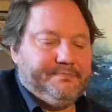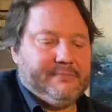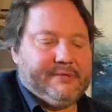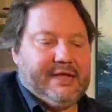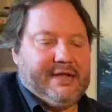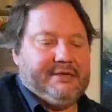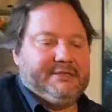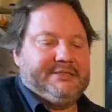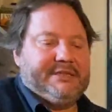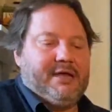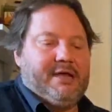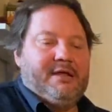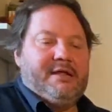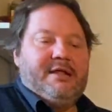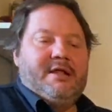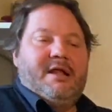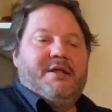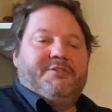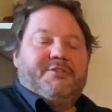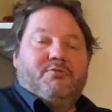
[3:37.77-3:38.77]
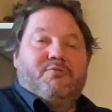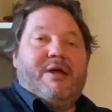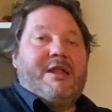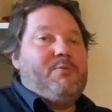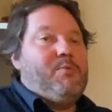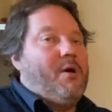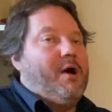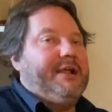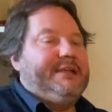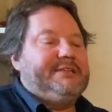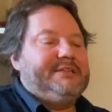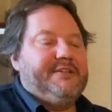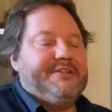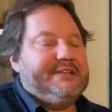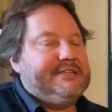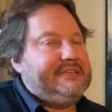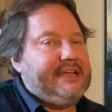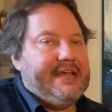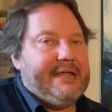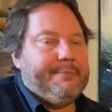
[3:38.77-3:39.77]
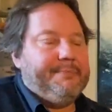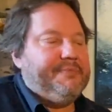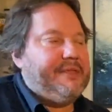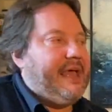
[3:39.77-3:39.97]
And the red wines are the same.